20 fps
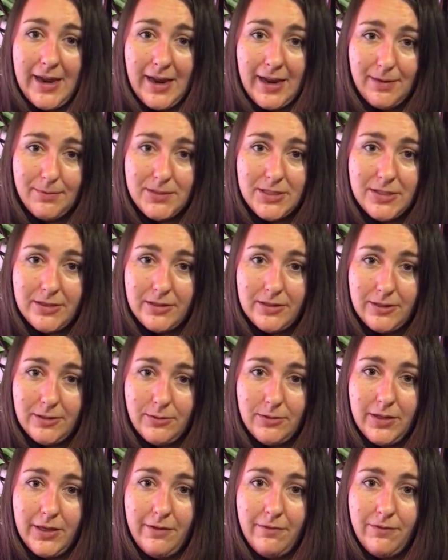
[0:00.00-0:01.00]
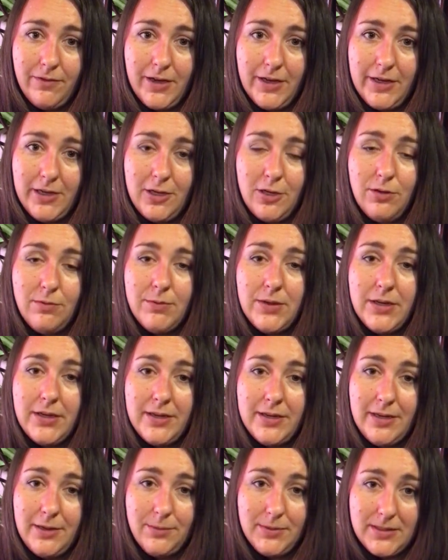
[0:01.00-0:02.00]
absolutely fine.
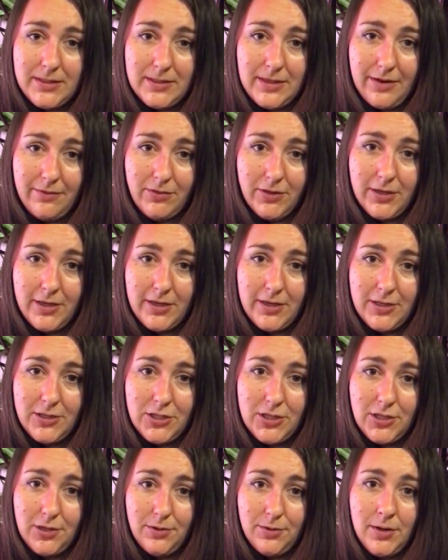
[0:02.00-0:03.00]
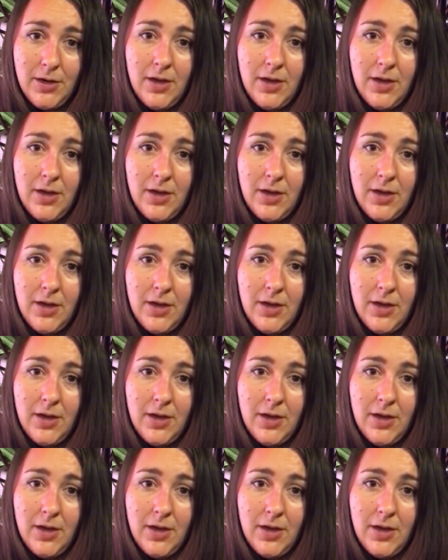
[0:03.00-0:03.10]
Humidity was never an issue.